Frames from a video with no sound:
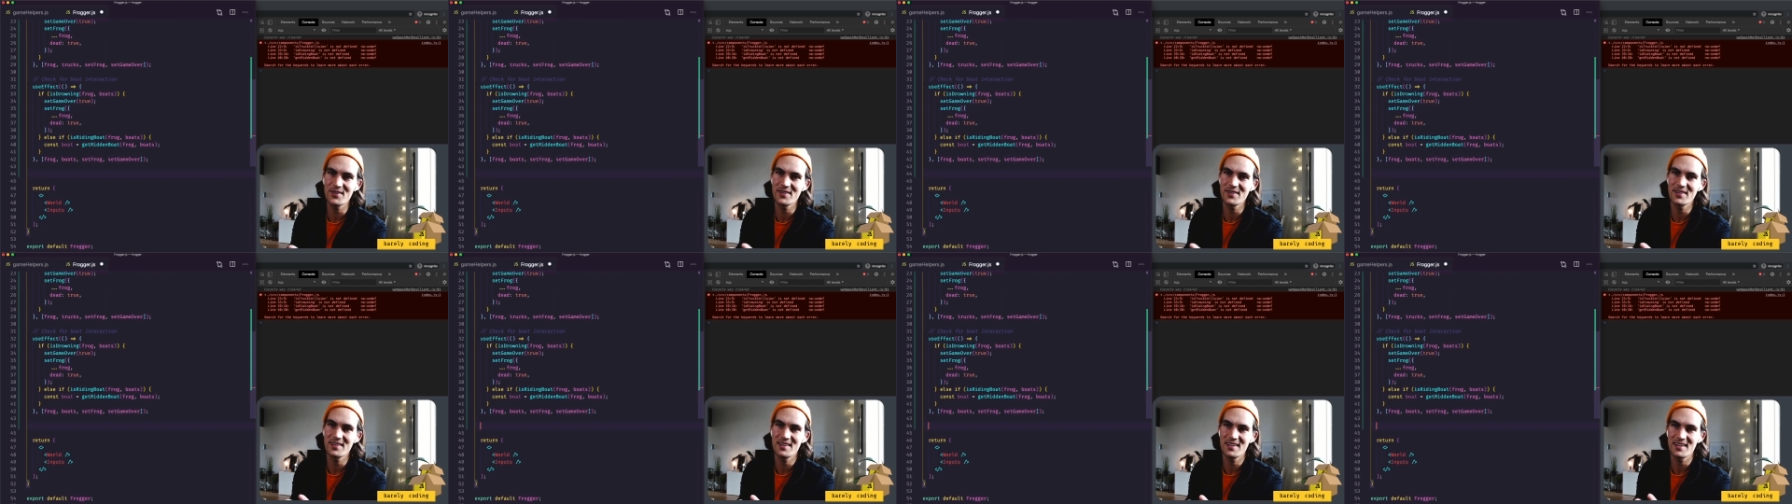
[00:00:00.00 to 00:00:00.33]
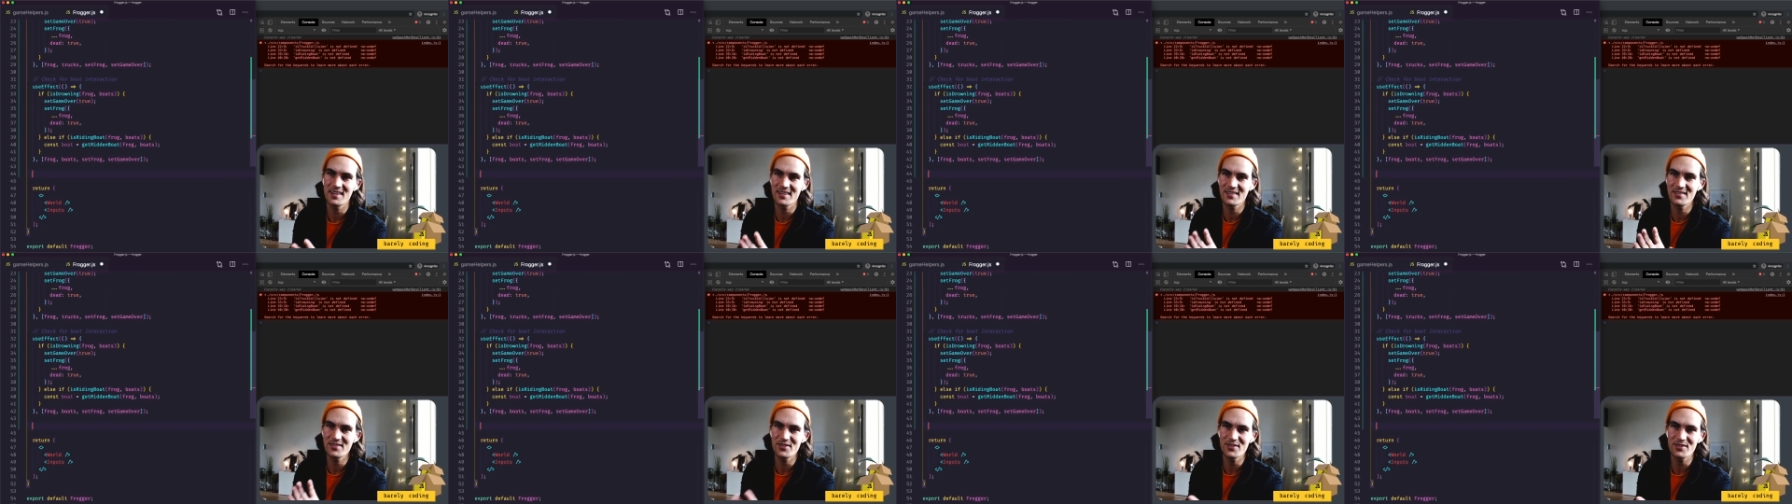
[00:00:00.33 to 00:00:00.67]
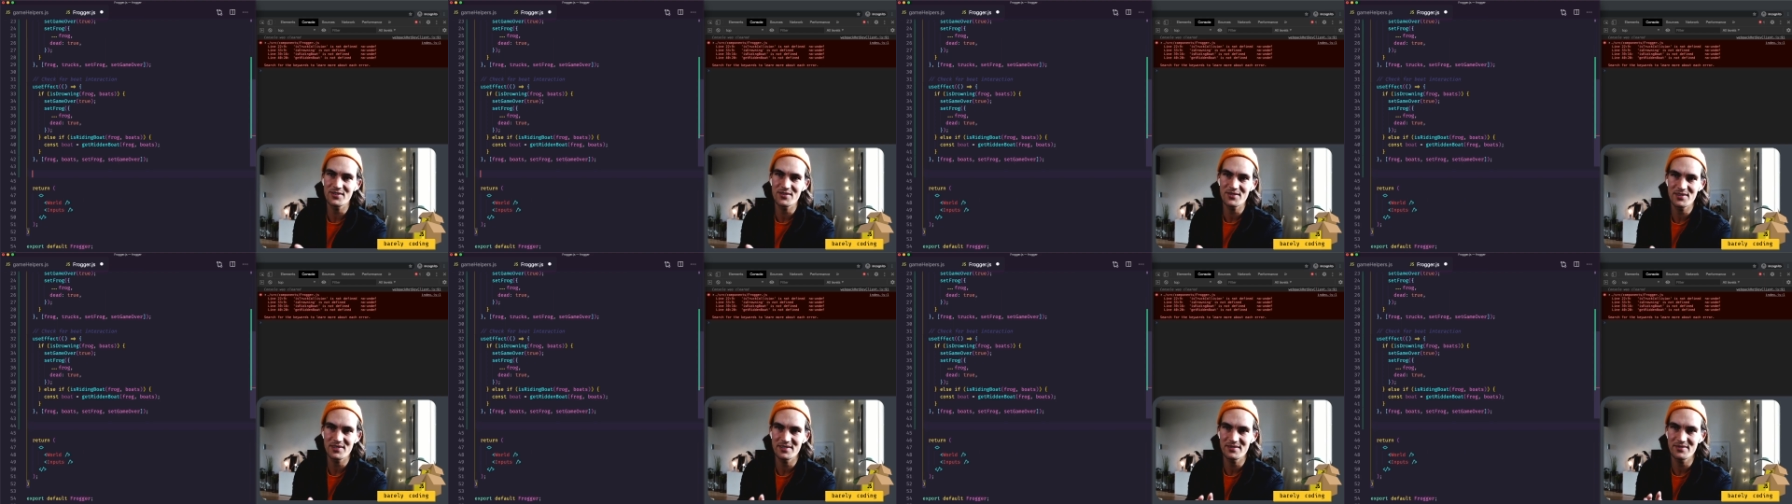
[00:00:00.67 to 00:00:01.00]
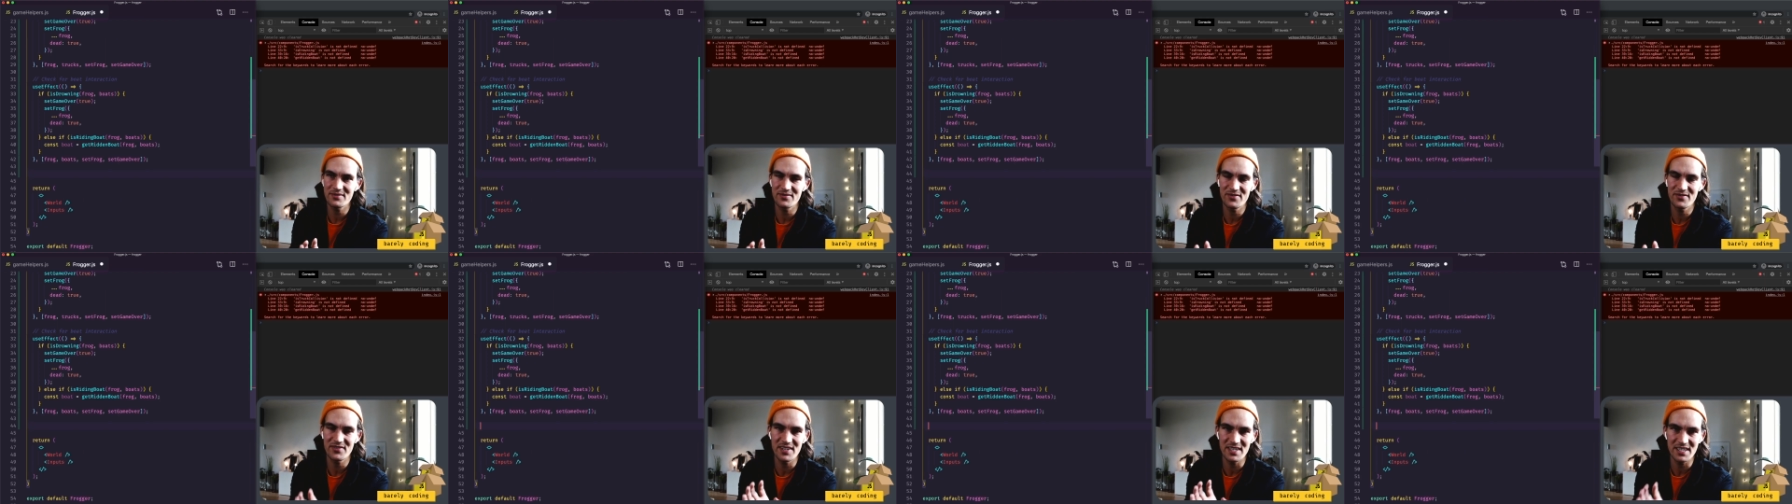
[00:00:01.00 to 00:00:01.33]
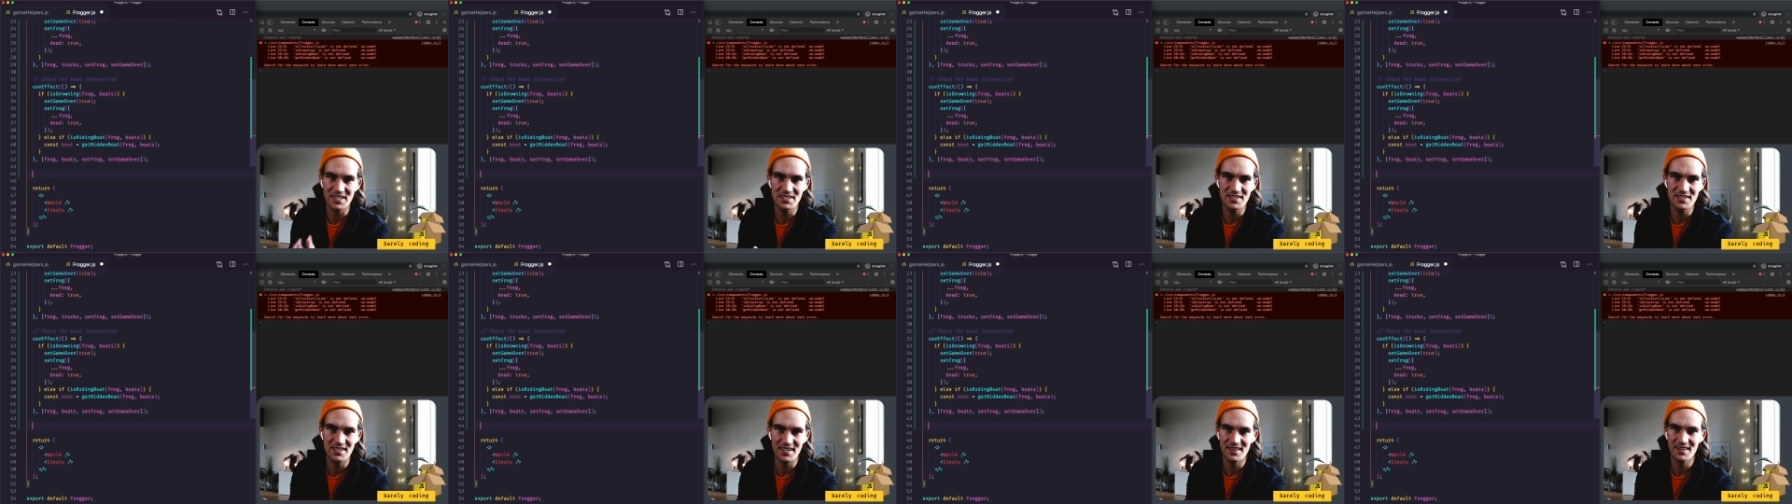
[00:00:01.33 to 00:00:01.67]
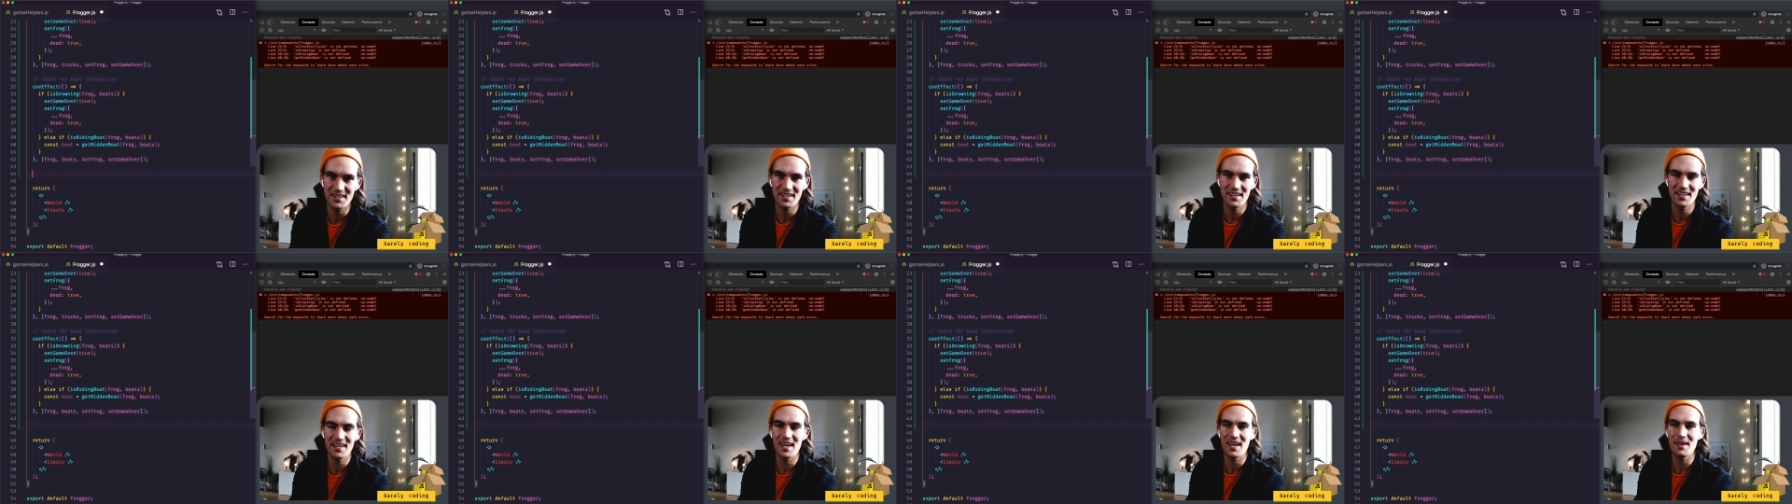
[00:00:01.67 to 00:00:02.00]
like not finishing the
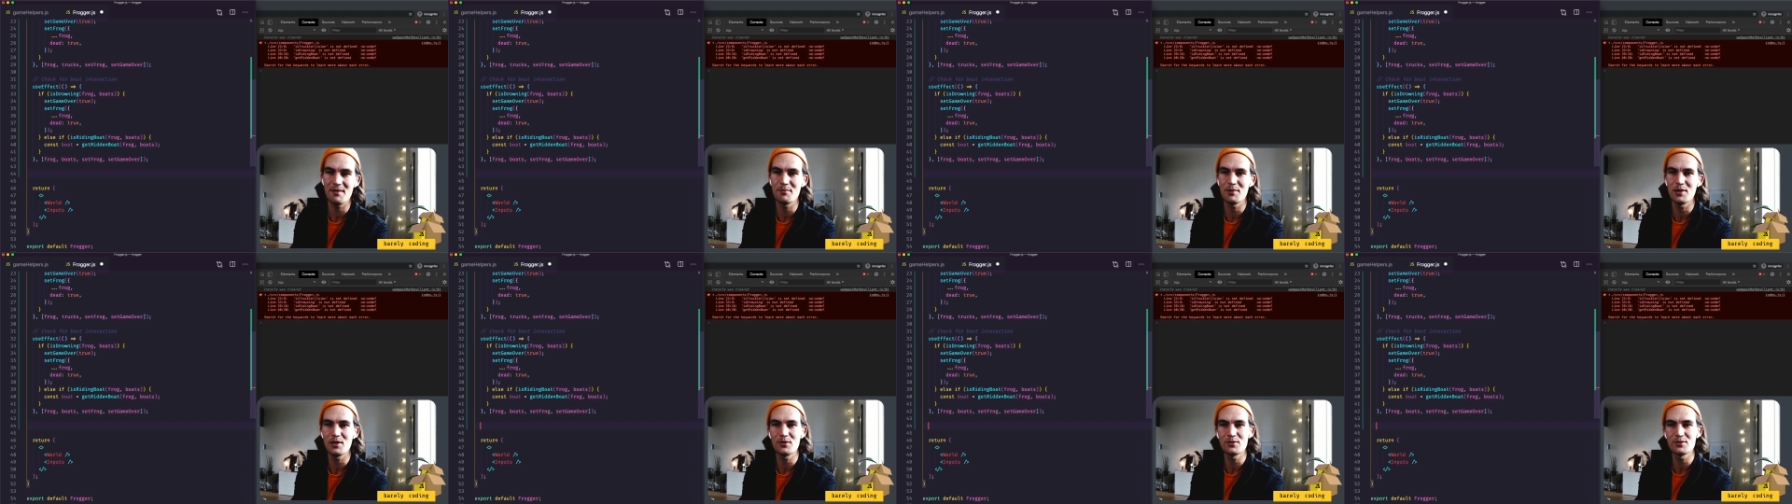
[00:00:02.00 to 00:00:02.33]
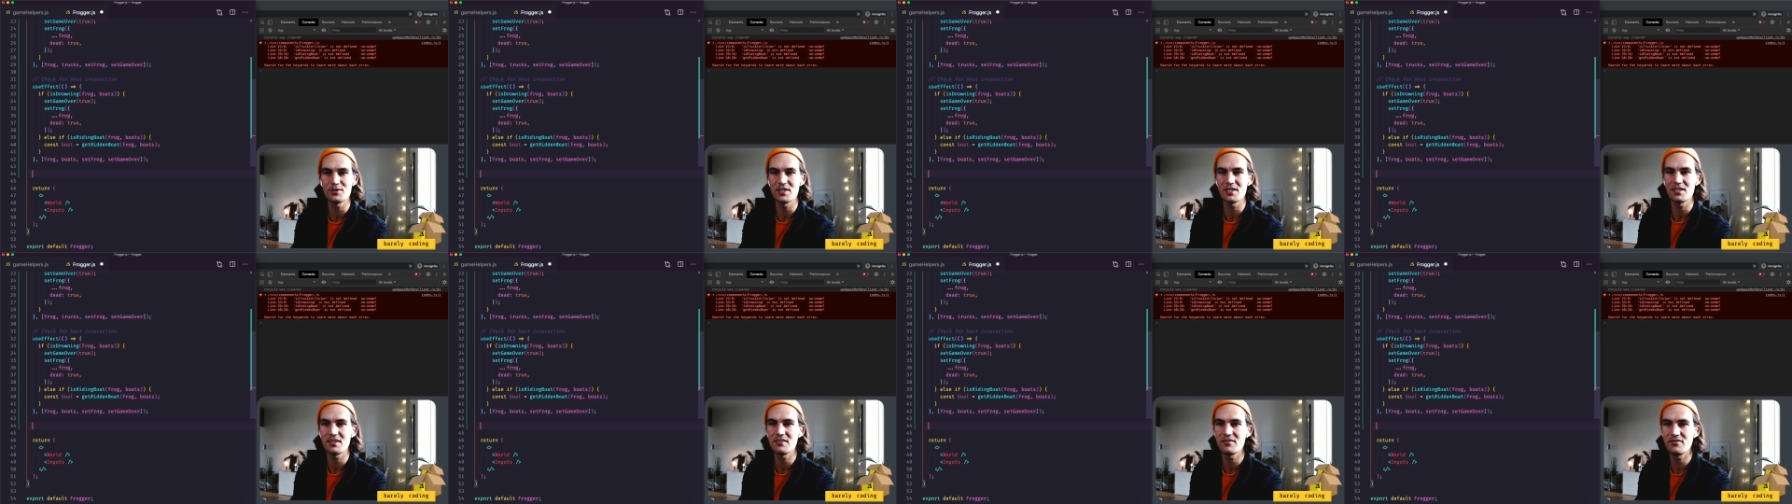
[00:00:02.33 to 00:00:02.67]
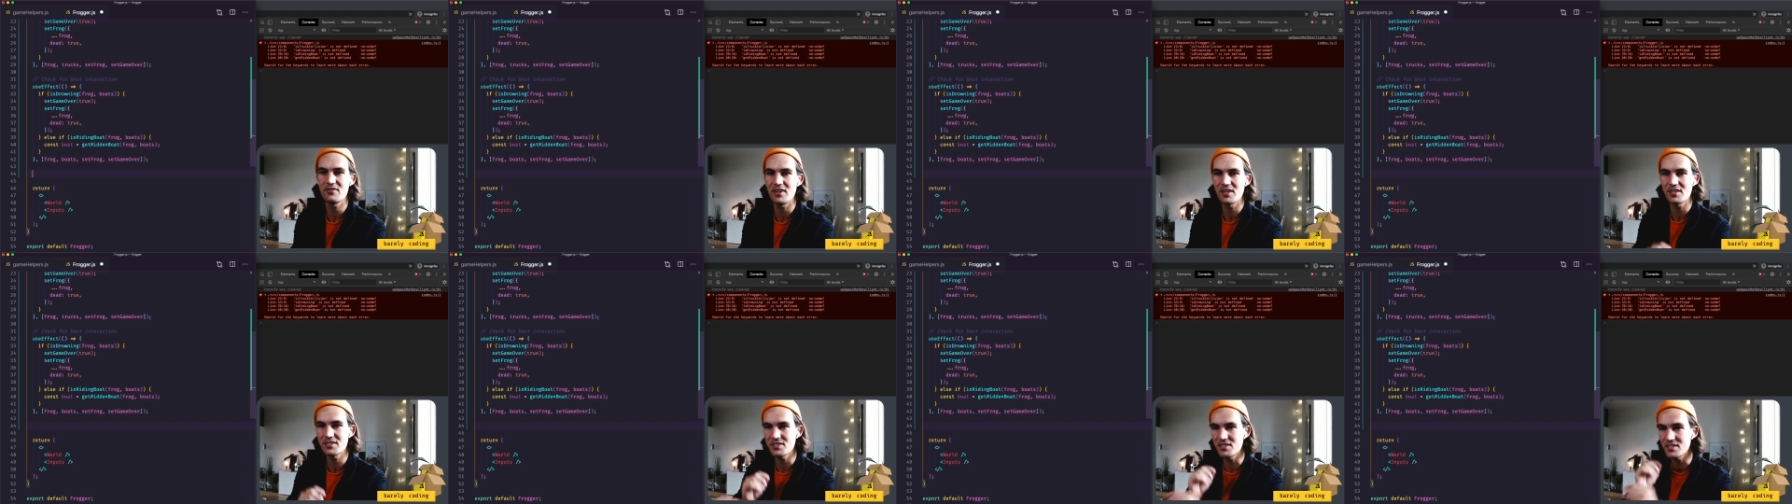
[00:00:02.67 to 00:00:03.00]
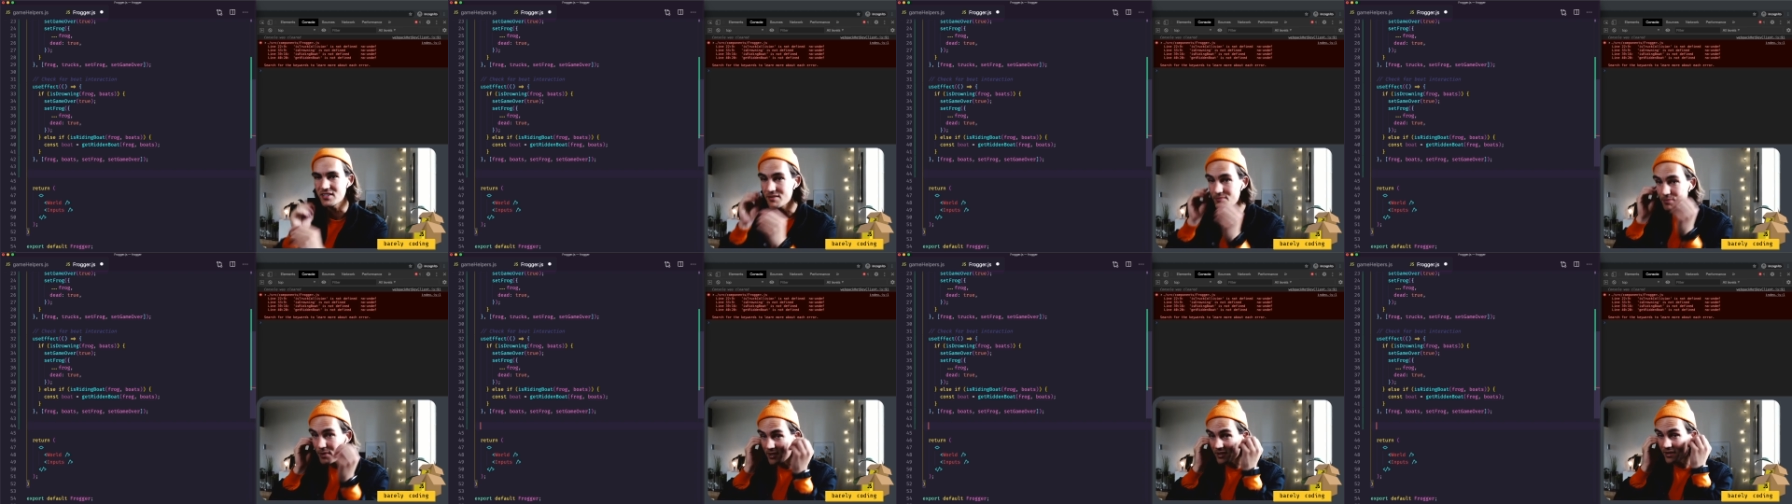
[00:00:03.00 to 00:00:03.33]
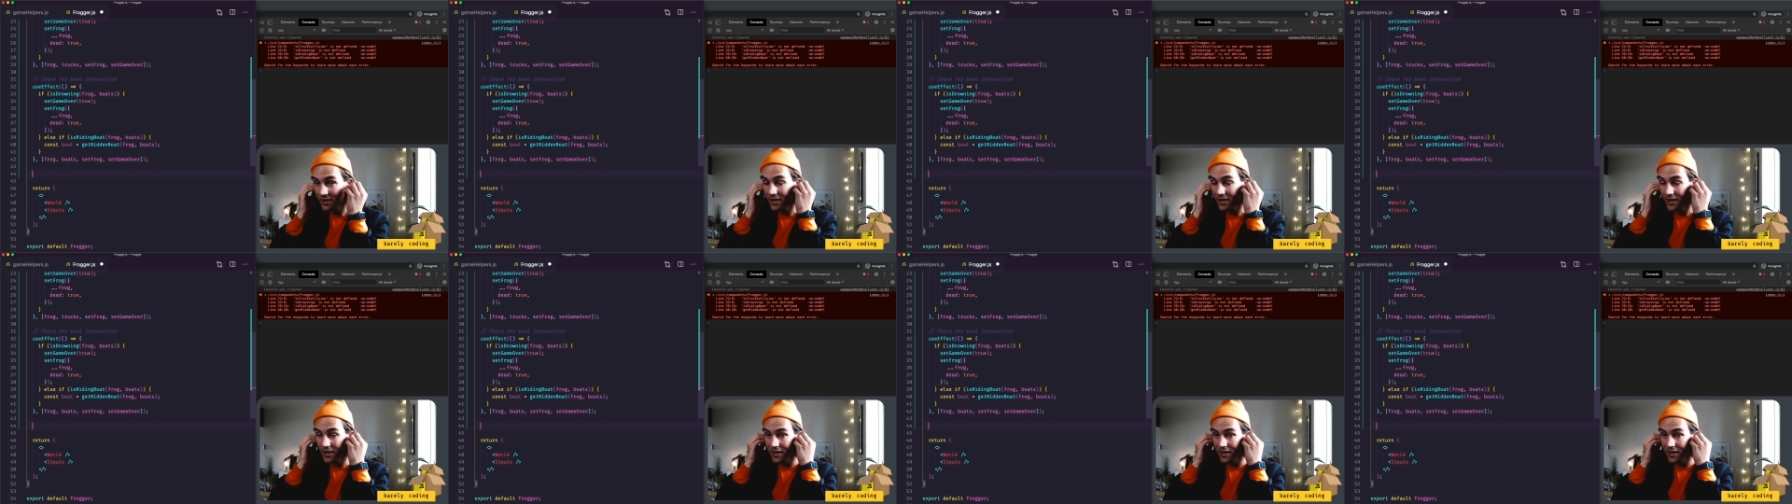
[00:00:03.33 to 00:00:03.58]
game logic functions, but